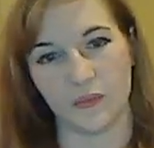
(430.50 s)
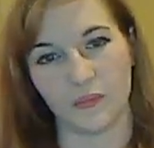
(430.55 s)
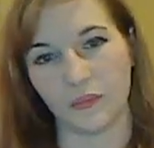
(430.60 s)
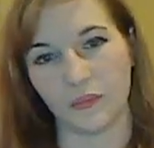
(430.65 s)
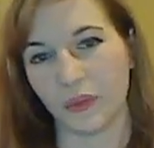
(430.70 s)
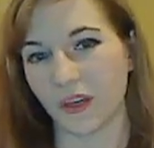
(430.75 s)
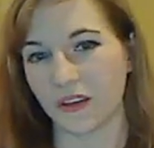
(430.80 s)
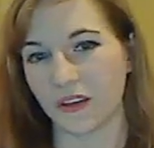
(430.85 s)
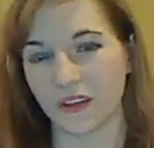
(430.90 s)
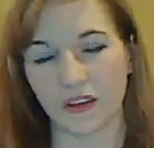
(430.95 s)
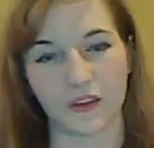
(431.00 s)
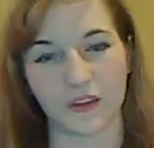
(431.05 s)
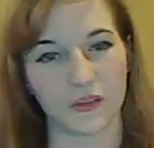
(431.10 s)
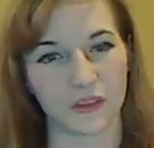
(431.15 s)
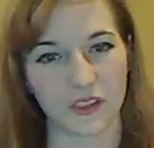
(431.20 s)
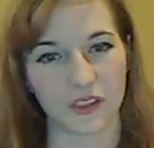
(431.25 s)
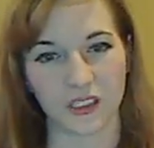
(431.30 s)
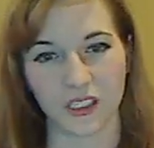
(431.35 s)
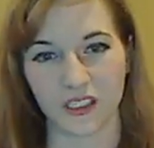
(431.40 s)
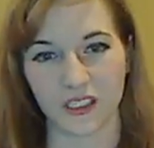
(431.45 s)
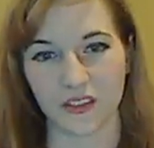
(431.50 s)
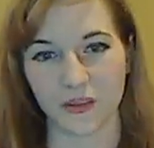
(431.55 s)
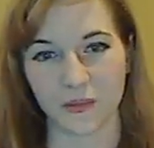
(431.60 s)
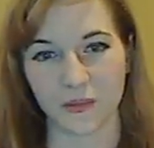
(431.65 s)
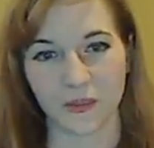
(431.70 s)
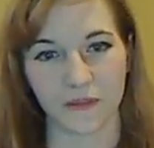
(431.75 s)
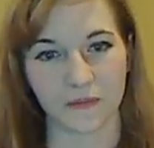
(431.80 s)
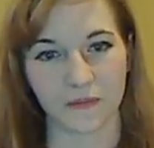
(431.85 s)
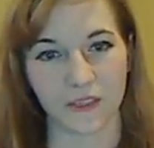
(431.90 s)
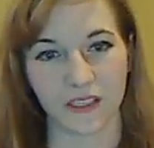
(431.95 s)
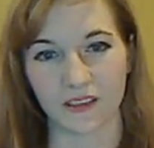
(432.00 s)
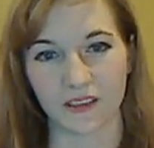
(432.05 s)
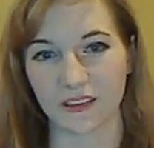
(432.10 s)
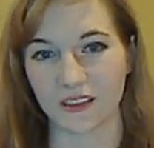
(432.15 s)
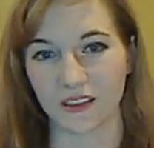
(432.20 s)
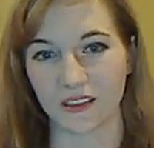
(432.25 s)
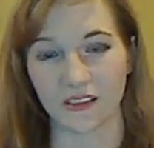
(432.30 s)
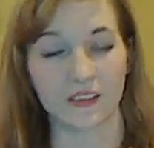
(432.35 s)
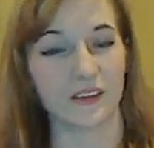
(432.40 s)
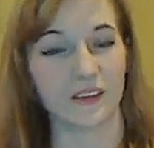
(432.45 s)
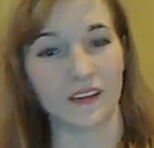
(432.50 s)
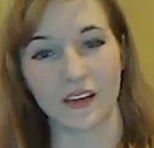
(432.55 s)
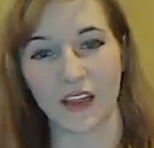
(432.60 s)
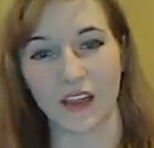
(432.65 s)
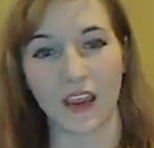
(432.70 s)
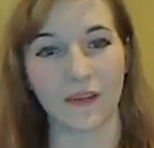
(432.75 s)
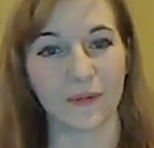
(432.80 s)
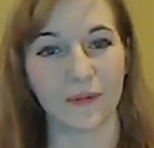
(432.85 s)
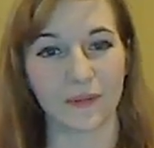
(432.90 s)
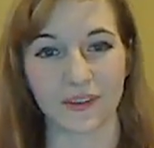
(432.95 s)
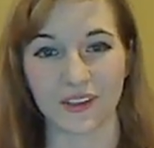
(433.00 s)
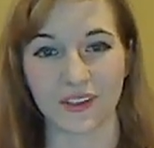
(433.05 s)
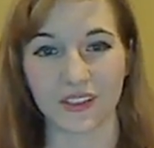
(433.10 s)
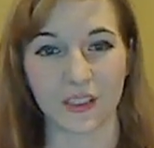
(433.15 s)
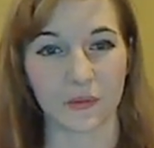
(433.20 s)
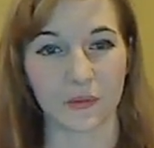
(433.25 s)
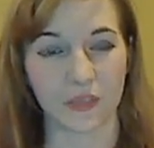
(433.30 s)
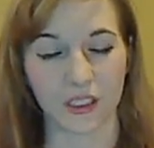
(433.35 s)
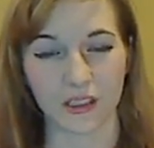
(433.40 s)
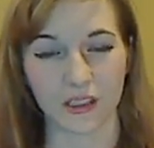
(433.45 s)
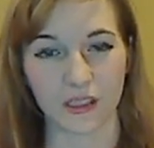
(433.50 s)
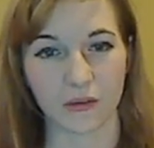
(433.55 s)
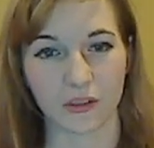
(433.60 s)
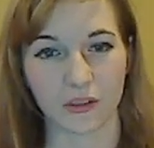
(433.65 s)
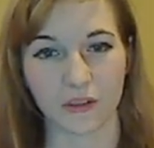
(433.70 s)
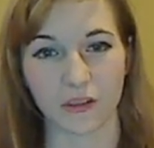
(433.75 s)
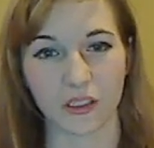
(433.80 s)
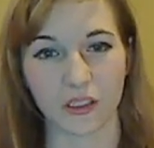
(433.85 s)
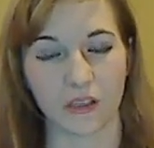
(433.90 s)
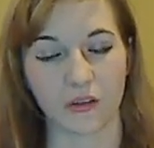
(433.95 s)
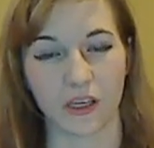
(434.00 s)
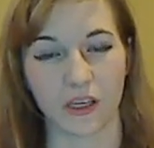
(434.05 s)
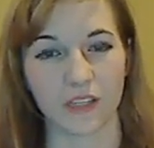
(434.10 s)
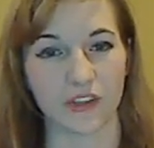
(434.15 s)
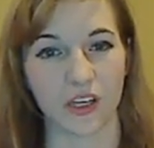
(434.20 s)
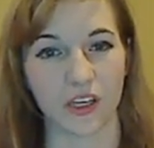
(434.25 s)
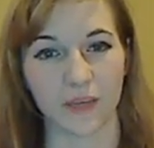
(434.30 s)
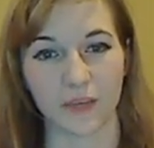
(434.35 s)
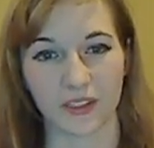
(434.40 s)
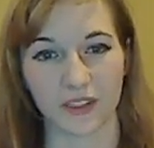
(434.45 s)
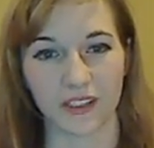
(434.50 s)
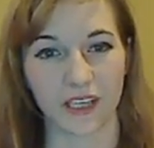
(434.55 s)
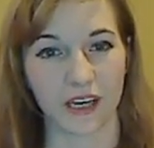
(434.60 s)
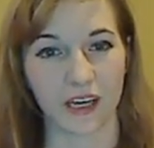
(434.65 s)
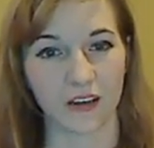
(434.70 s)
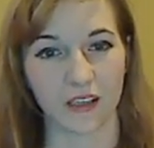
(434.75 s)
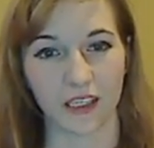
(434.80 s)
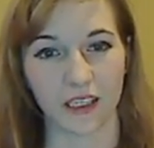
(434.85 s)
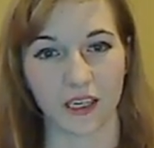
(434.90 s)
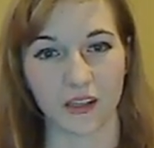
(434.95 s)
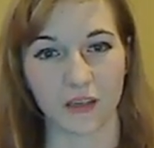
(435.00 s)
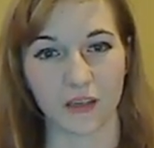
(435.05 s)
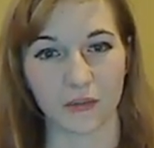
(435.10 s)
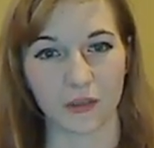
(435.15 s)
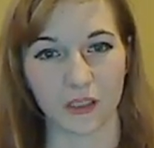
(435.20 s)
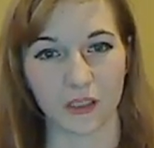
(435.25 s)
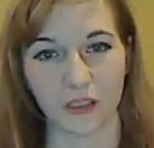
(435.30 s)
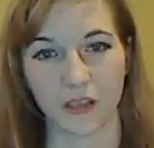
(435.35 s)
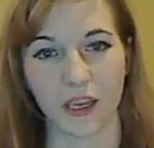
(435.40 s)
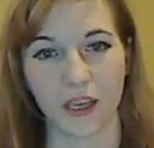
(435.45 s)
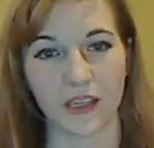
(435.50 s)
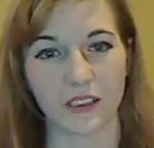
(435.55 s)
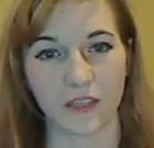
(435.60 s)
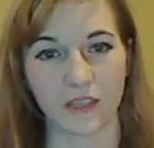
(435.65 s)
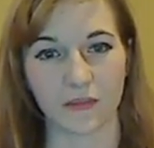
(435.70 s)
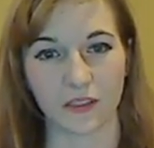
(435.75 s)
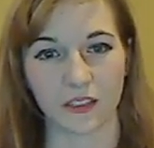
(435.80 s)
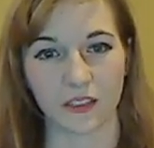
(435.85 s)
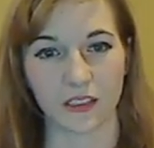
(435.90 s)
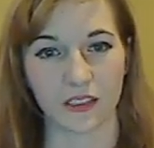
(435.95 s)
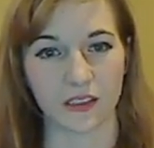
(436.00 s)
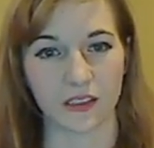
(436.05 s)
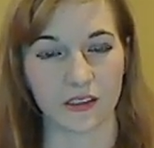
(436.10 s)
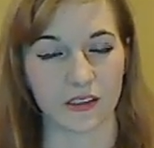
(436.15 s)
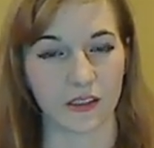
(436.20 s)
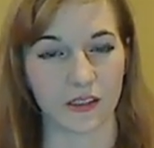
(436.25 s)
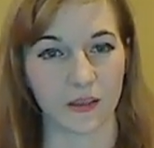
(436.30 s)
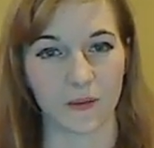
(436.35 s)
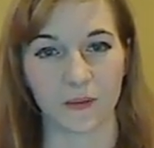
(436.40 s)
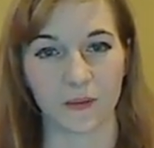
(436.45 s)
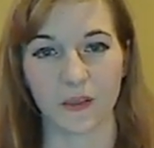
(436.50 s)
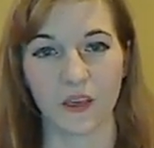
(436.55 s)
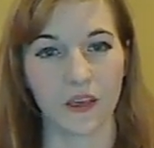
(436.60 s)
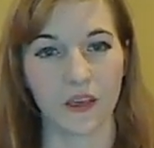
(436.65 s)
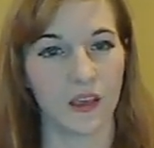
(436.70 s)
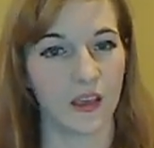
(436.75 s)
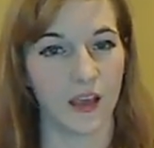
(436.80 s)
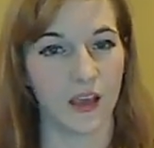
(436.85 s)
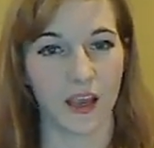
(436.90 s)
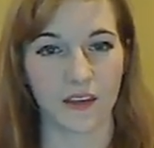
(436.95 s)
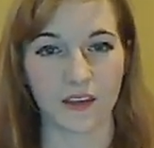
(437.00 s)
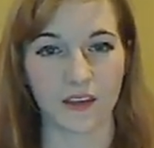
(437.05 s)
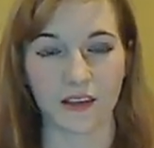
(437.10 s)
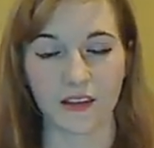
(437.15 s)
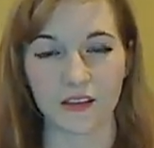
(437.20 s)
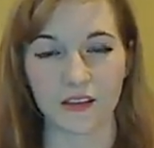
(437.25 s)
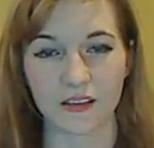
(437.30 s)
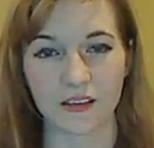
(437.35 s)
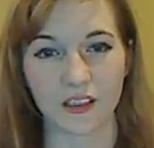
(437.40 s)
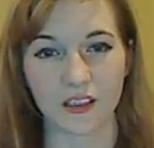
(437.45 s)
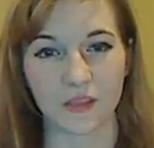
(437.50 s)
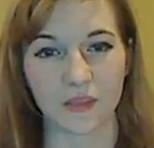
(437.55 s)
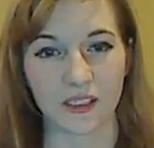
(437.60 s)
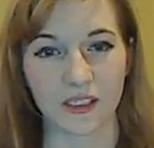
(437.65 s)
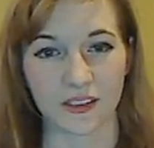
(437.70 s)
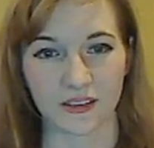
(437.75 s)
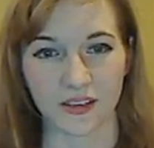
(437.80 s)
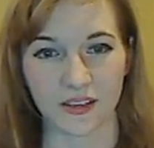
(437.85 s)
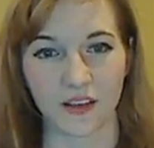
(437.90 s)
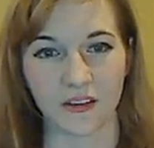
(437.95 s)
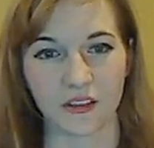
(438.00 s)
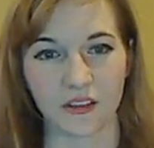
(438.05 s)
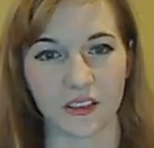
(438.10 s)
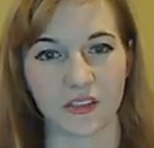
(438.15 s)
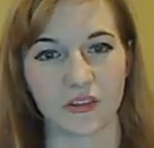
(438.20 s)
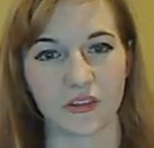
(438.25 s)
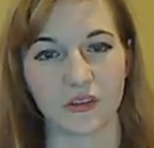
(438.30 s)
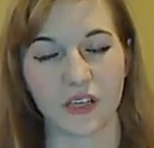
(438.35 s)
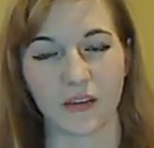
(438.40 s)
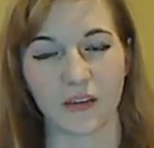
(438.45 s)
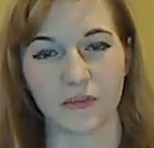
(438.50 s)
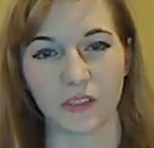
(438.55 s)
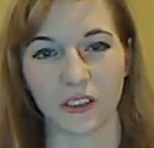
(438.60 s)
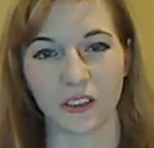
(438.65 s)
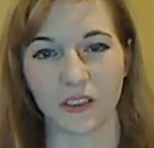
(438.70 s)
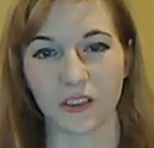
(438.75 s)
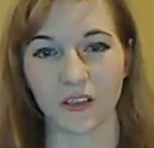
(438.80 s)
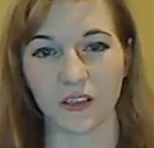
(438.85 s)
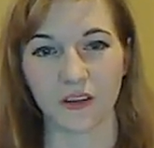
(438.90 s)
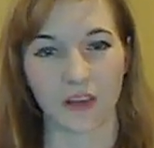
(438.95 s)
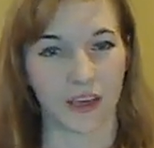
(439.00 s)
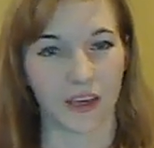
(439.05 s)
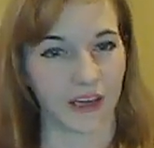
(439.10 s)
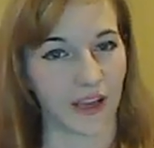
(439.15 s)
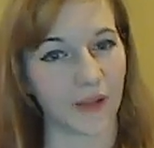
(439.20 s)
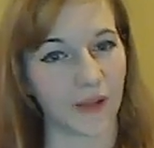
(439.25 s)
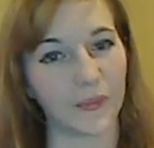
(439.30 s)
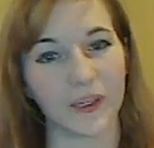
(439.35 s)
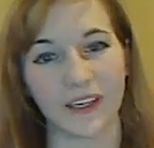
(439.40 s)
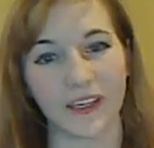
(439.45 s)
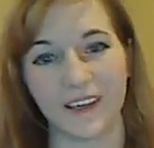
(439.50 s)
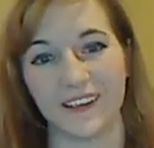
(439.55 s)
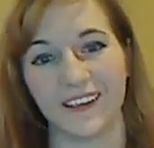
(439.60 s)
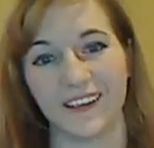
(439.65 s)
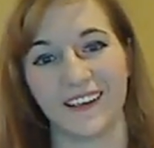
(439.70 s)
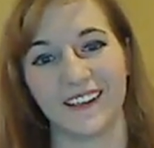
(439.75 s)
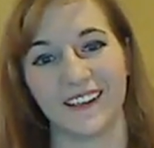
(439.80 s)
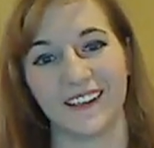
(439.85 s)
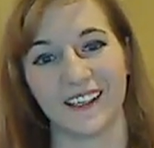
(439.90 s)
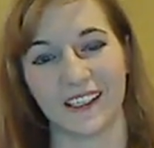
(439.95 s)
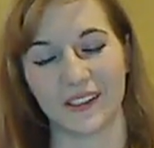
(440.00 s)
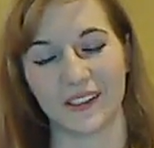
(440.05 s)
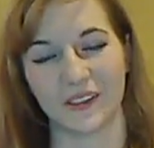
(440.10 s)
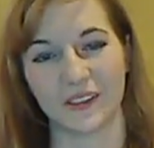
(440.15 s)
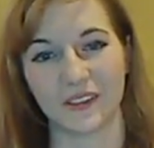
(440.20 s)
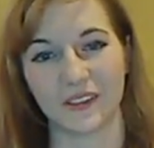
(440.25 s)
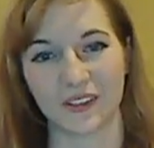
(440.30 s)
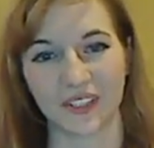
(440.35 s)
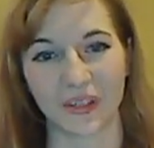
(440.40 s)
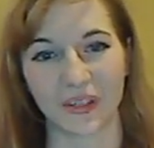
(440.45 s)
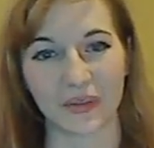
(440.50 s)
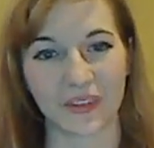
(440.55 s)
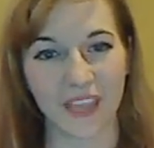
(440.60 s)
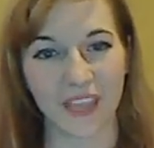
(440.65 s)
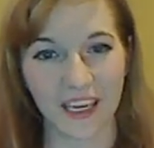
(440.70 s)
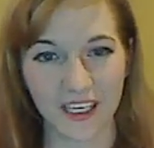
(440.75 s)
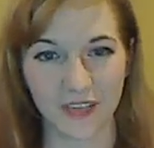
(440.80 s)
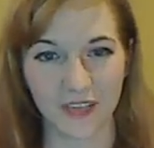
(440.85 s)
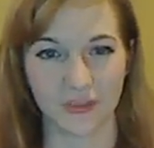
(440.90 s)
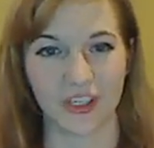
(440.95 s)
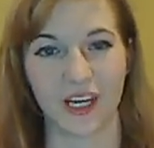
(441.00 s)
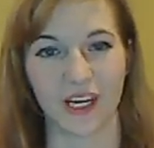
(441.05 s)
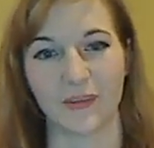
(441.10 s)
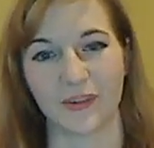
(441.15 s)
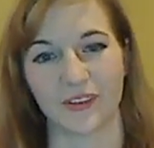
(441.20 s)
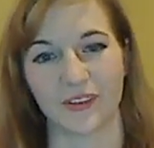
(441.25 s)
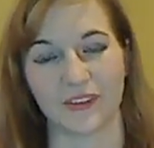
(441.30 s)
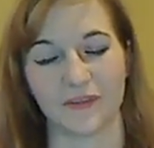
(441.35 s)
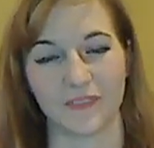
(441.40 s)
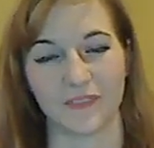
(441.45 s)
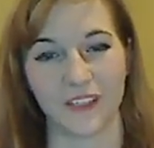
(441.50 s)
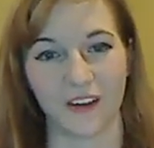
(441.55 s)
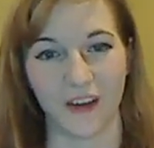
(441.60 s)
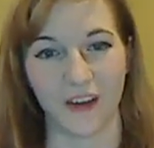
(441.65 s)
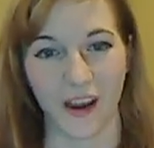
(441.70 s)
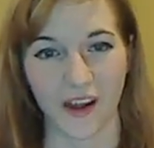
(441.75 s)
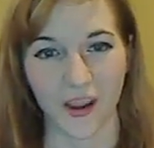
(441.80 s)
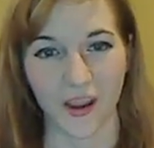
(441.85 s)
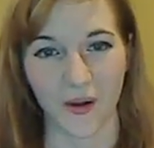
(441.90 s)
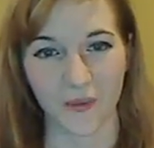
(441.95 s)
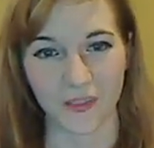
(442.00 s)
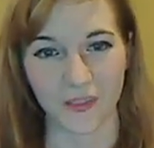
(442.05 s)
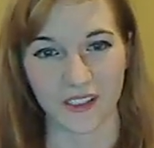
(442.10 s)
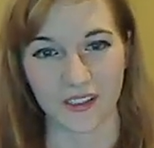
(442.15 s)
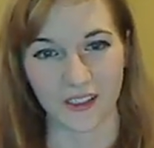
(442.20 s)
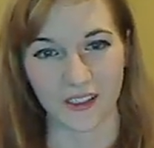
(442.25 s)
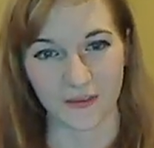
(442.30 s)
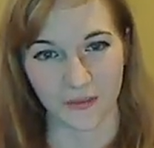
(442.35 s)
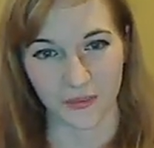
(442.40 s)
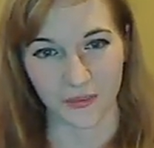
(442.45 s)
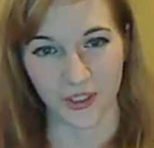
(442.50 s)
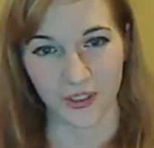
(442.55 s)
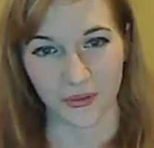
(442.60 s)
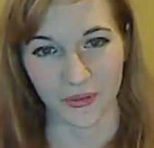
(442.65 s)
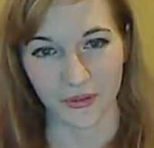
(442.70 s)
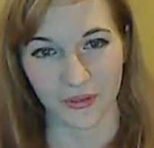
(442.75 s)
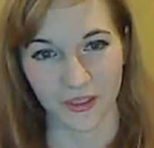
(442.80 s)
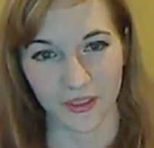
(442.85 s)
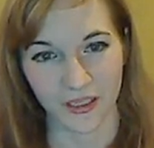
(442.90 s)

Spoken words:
But I think those could easily be fixed, and everyone seemed like they were doing a great job scaring and they really liked everything. So I think this is going to be a solid entry every year, and I'll be hitting it again. So thank you, Chambers of Fear, and I hope to see from you